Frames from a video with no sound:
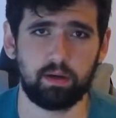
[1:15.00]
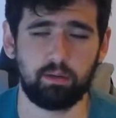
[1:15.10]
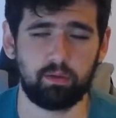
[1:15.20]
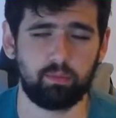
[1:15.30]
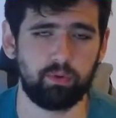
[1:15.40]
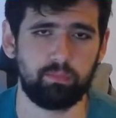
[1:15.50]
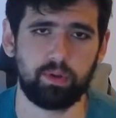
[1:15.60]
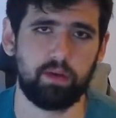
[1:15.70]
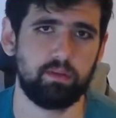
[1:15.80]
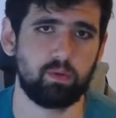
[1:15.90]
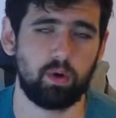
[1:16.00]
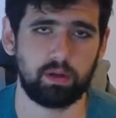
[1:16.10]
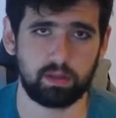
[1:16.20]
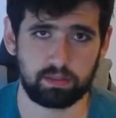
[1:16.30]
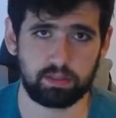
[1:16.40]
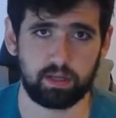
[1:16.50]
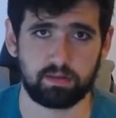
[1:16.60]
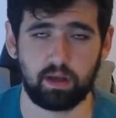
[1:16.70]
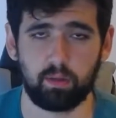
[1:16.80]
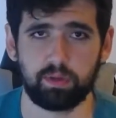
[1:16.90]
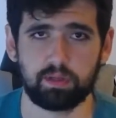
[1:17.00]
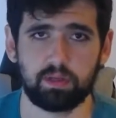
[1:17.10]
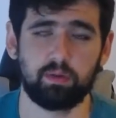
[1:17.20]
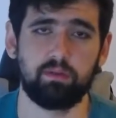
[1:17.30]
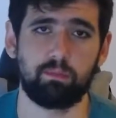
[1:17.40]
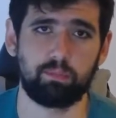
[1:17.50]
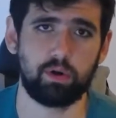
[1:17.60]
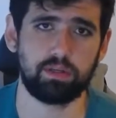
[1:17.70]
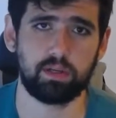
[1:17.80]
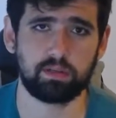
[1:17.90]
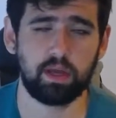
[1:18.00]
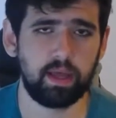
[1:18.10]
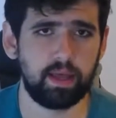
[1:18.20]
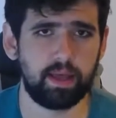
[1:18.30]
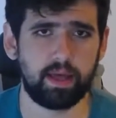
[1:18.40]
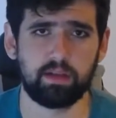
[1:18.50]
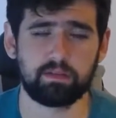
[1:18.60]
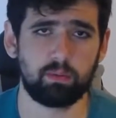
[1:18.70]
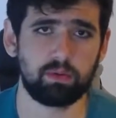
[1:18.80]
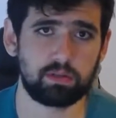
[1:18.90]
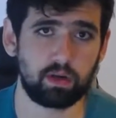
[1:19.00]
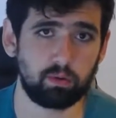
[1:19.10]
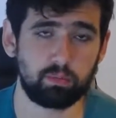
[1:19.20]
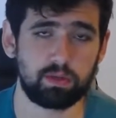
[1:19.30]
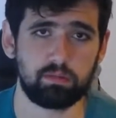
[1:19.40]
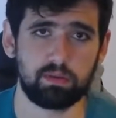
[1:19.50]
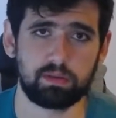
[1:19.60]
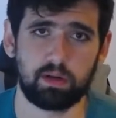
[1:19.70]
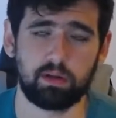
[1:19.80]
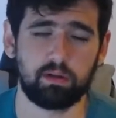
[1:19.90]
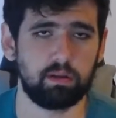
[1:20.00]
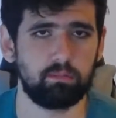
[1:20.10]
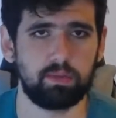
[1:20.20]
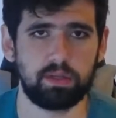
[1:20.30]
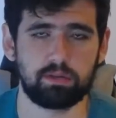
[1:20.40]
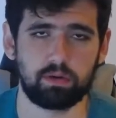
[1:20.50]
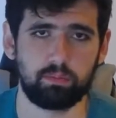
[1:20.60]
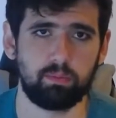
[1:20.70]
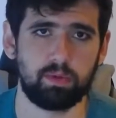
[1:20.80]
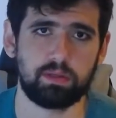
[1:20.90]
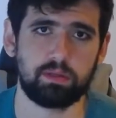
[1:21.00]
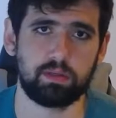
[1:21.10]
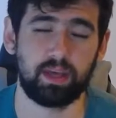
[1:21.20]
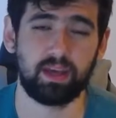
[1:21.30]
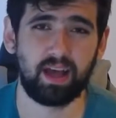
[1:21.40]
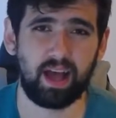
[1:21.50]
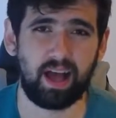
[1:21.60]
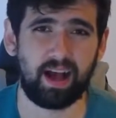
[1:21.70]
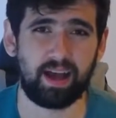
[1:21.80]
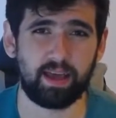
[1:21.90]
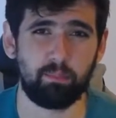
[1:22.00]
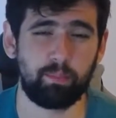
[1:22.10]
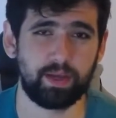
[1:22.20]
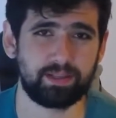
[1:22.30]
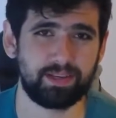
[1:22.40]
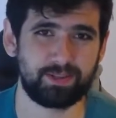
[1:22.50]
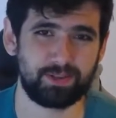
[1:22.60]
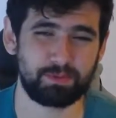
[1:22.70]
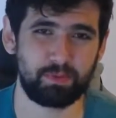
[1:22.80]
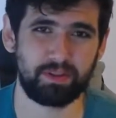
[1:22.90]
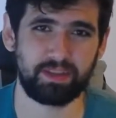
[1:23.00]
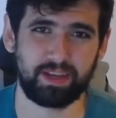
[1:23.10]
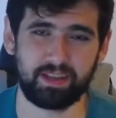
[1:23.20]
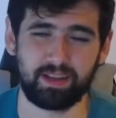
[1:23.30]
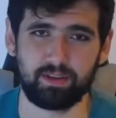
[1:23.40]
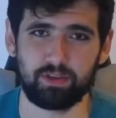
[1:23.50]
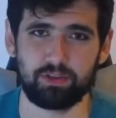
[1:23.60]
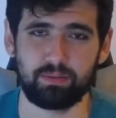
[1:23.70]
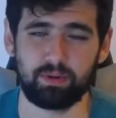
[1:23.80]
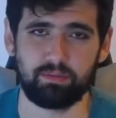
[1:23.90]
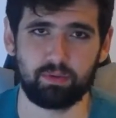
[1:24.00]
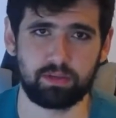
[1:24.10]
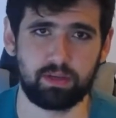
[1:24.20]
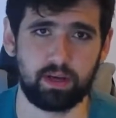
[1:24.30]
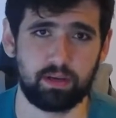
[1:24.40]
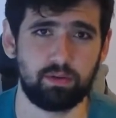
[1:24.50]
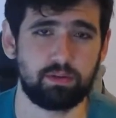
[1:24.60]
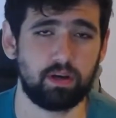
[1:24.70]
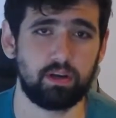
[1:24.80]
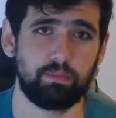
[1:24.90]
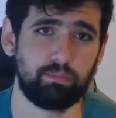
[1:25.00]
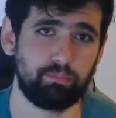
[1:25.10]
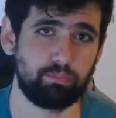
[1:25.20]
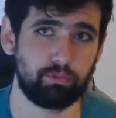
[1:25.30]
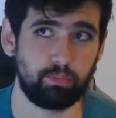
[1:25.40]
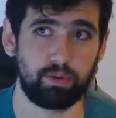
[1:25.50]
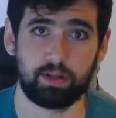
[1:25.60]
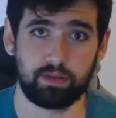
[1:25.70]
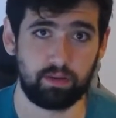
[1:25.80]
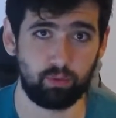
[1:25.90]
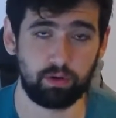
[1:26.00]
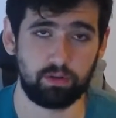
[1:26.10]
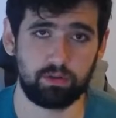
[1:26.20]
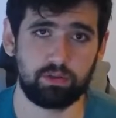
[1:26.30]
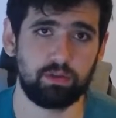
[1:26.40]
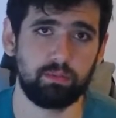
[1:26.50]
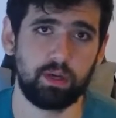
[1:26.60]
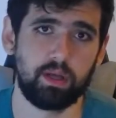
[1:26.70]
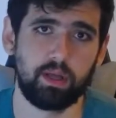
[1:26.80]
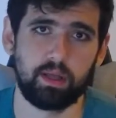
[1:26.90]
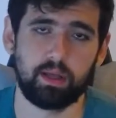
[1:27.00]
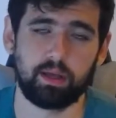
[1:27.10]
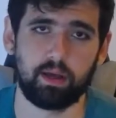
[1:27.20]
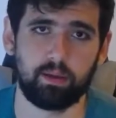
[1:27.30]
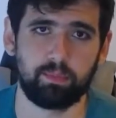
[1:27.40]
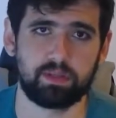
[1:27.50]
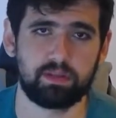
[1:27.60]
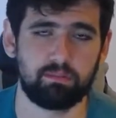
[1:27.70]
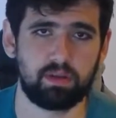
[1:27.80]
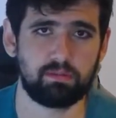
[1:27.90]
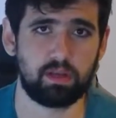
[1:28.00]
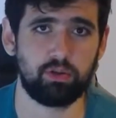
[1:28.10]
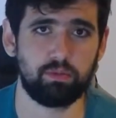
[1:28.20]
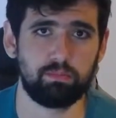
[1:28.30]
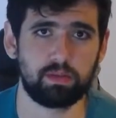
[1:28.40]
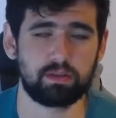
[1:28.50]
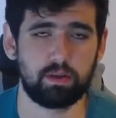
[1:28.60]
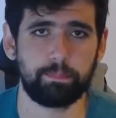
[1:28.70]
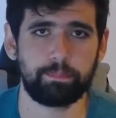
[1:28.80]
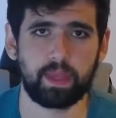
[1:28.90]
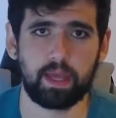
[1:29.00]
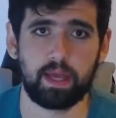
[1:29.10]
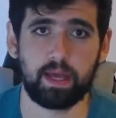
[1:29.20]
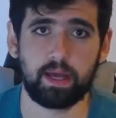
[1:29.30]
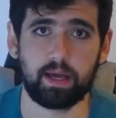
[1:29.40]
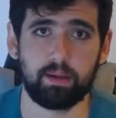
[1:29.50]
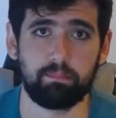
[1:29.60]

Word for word: We've been having quite nice chats, helping each other with different projects. And if someone's struggling with PCB design, please drop me a message there. I am better to respond there than YouTube, unfortunately. I do try to reply to everyone on YouTube, but sometimes I do miss some. But